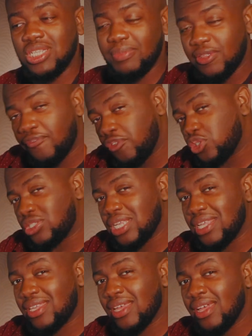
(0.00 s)
It'll be the first
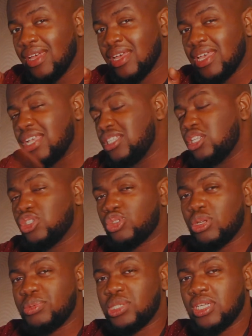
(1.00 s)
link in the
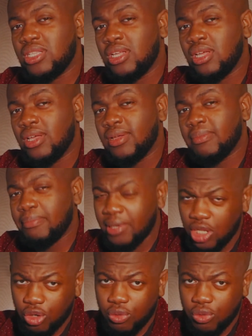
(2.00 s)
description below.